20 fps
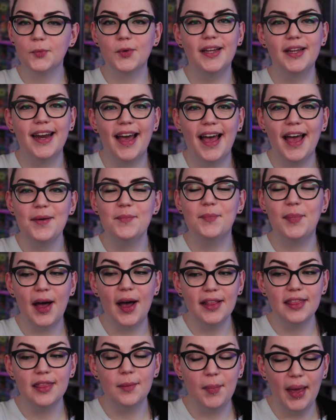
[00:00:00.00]
when I
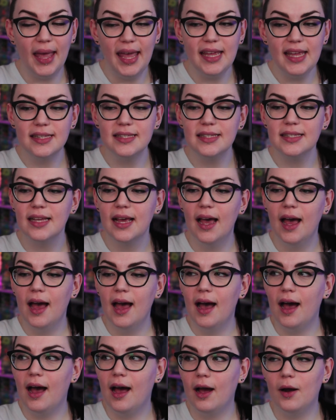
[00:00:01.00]
bought the paints,
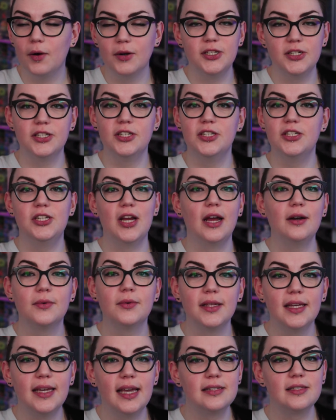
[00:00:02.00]
uh, or just
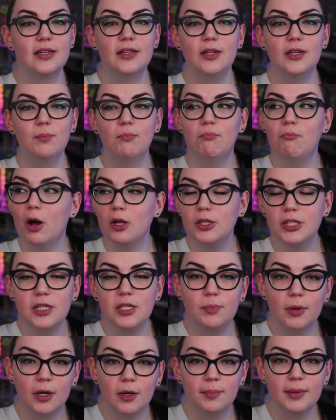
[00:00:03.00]
generally as a
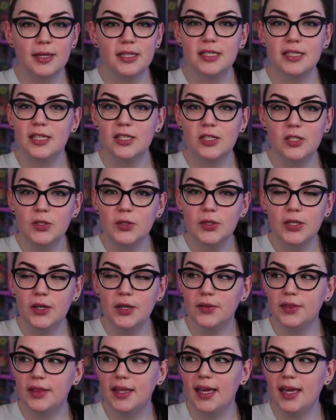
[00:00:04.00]
multi-purpose
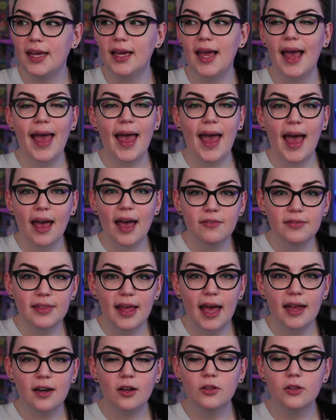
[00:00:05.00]
studio thing. Have
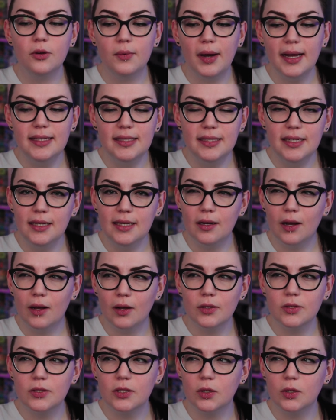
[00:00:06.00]
that, although I did
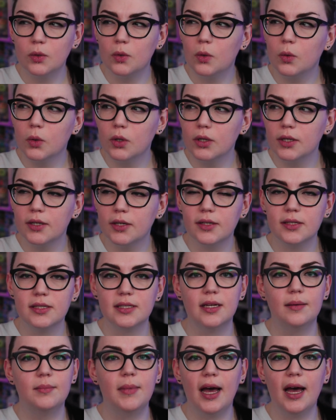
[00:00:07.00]
also order
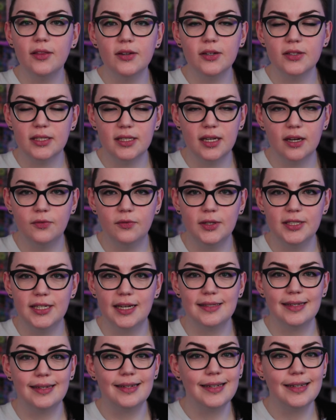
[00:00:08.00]
some other stuff which
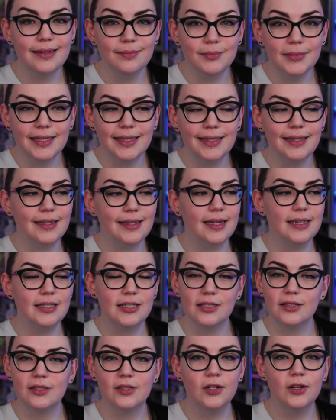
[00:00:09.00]
hasn't come yet, and I
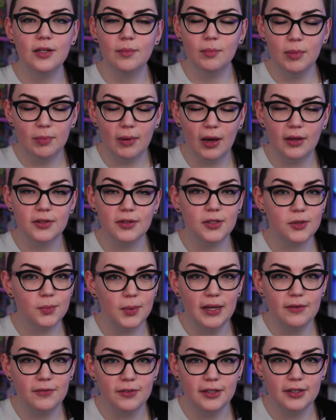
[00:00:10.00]
just couldn't be bothered to
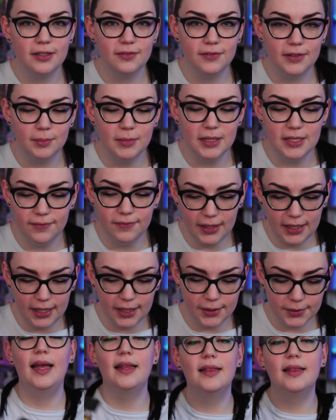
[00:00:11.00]
wait for it to film this video.